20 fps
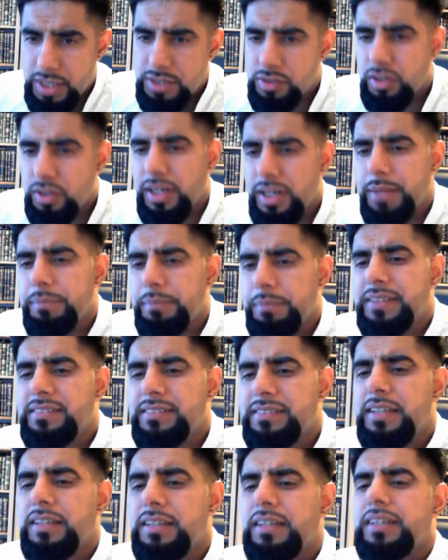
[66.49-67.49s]
So let me
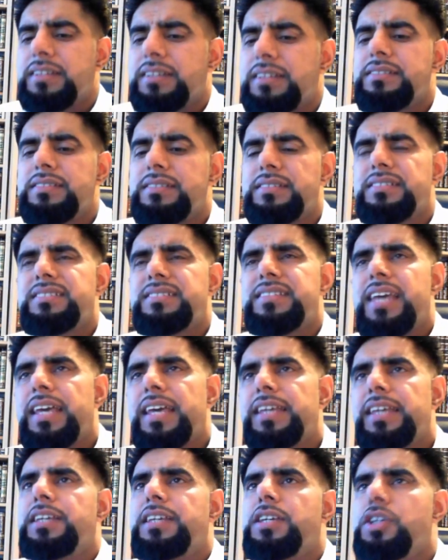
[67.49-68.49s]

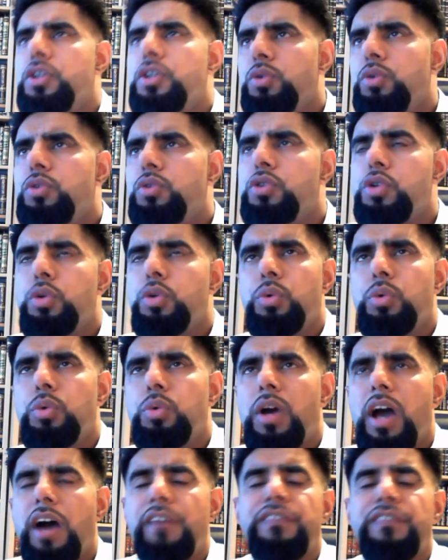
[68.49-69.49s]
take you to
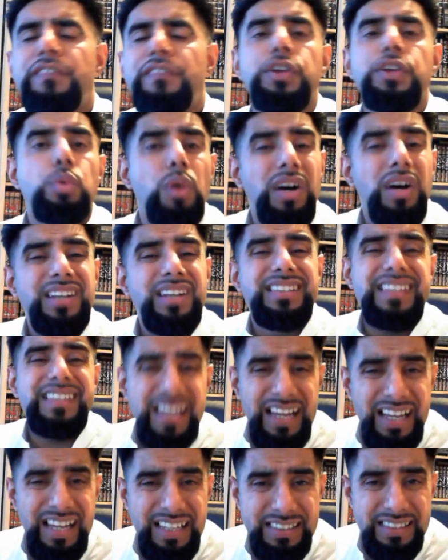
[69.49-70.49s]
a few other
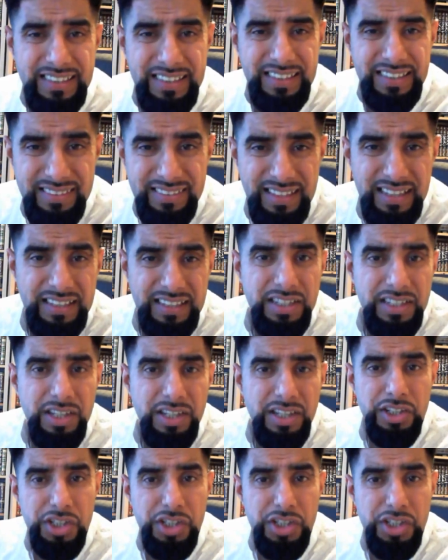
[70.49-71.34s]
ahadith that